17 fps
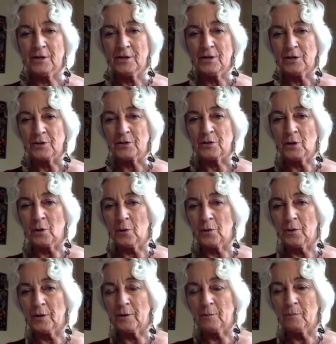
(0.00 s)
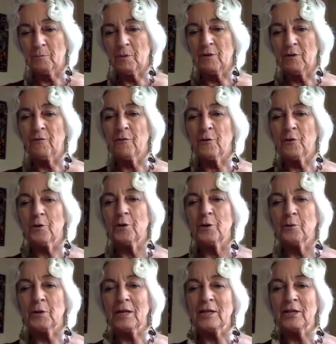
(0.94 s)
So before
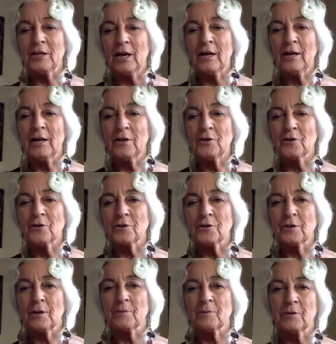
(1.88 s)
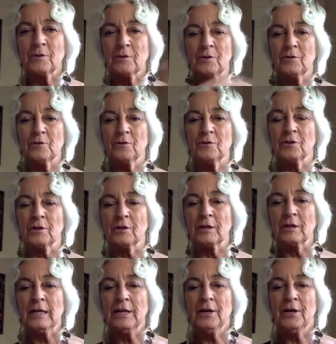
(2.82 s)
you engage a
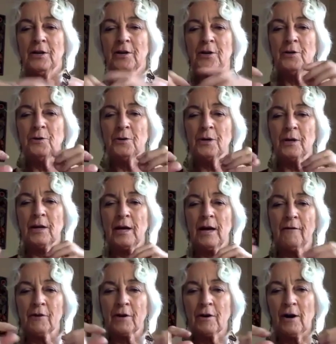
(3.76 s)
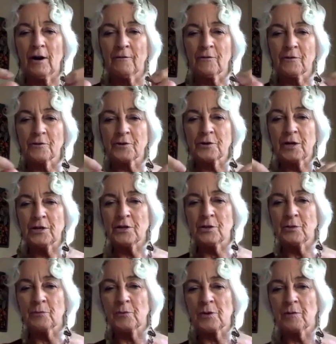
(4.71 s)
substitution, you can have a
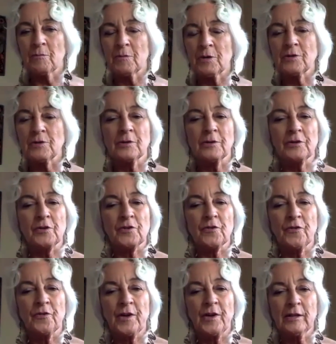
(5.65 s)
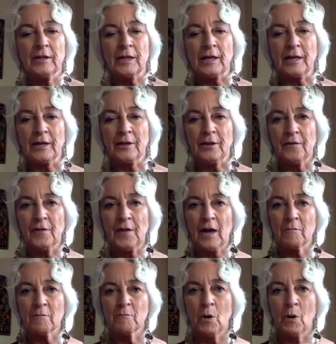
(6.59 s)
conversation with a muscle that's failing. And in
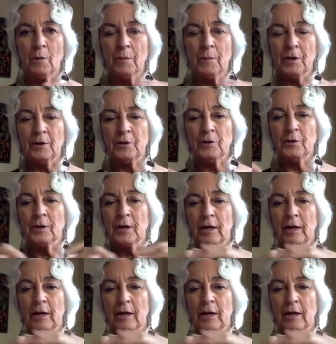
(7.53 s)
that moment, you can